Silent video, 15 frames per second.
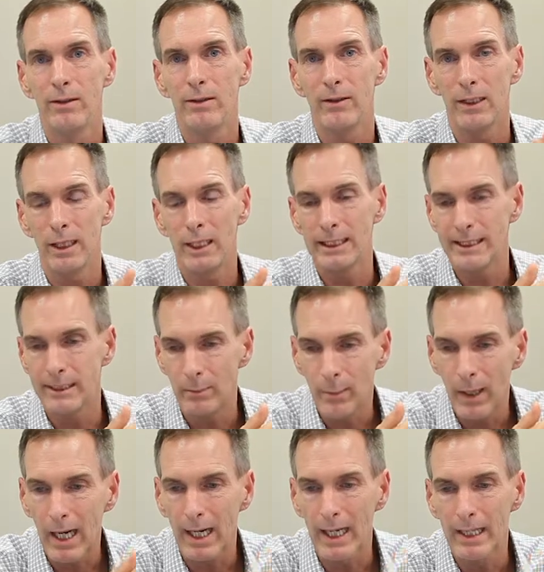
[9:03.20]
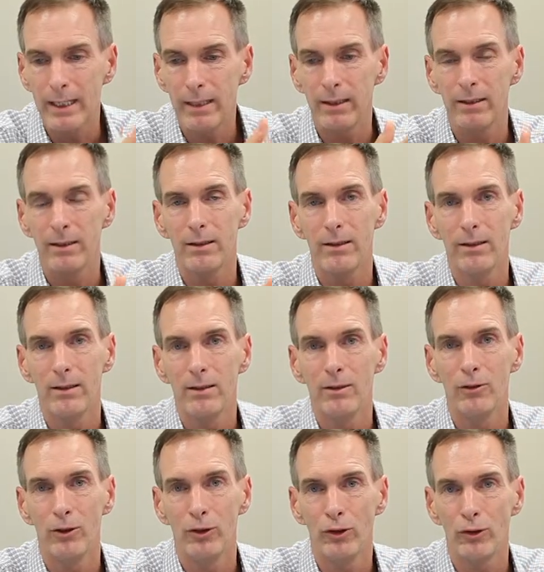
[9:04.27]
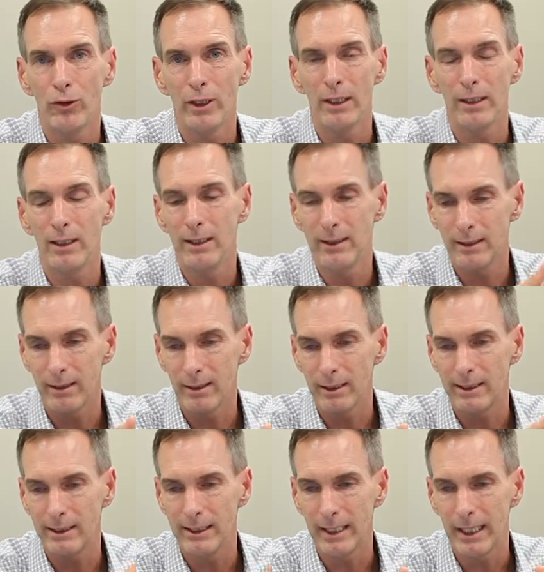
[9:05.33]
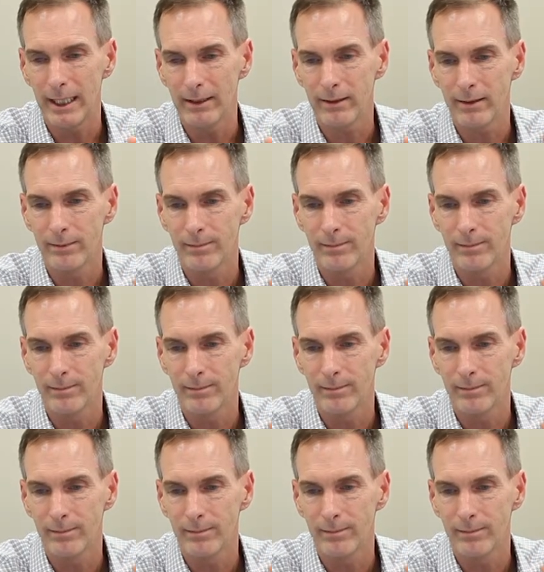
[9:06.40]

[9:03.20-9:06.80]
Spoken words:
the less you pay, usually is less you get.